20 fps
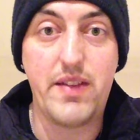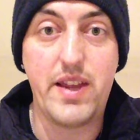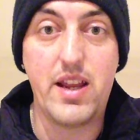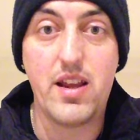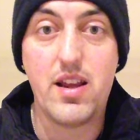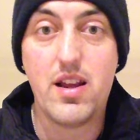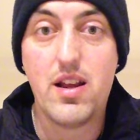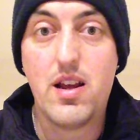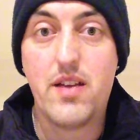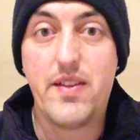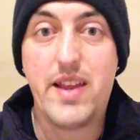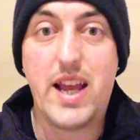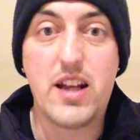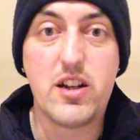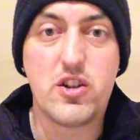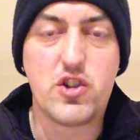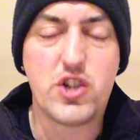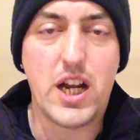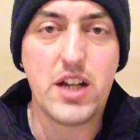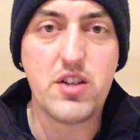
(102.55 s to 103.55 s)
They had
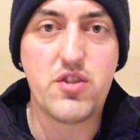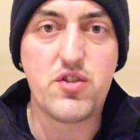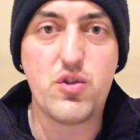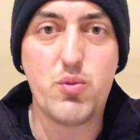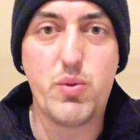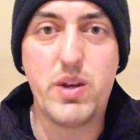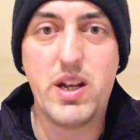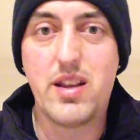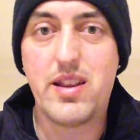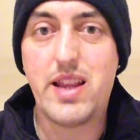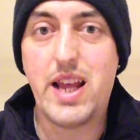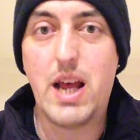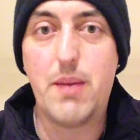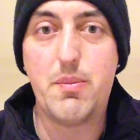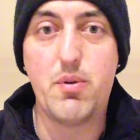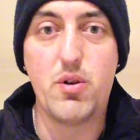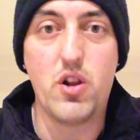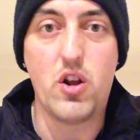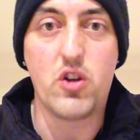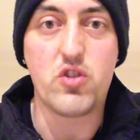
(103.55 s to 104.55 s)
a chance to win it there,
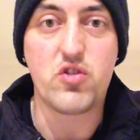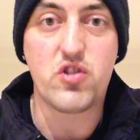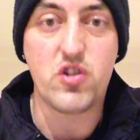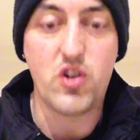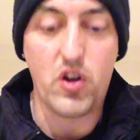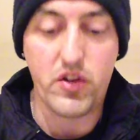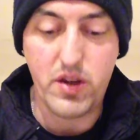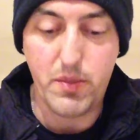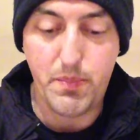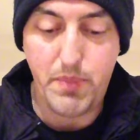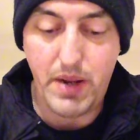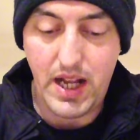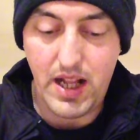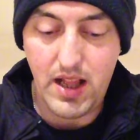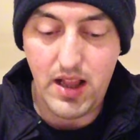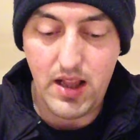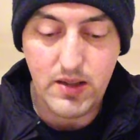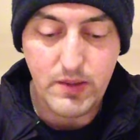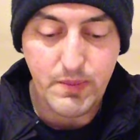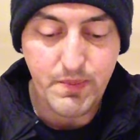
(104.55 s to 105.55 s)
but lost it on the
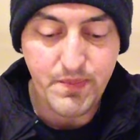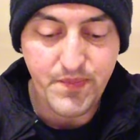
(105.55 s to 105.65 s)
bell.